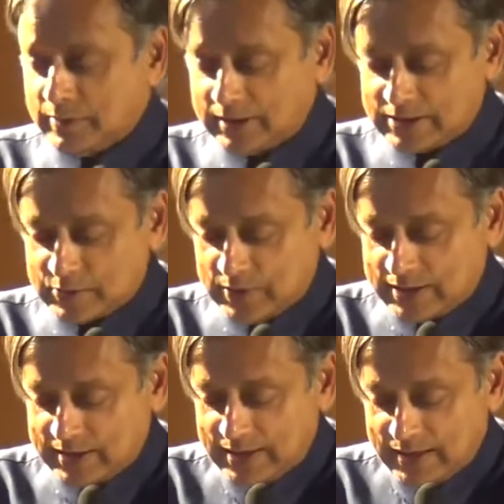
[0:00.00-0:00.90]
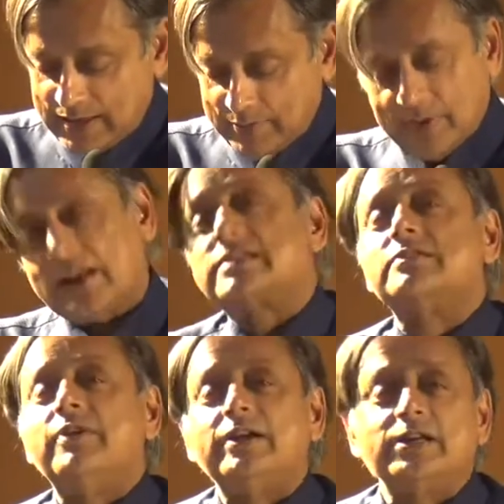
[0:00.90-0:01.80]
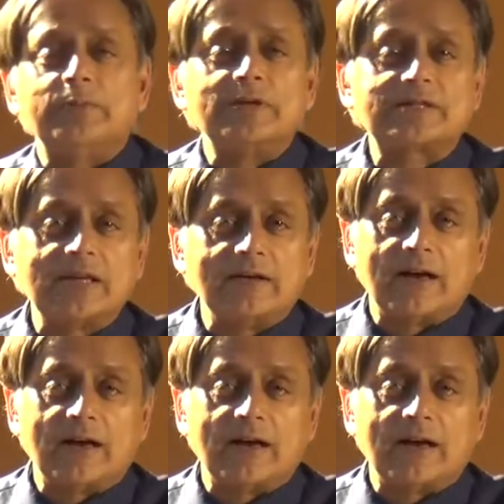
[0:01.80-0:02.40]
Bhagat's work, but it's the Venerable C.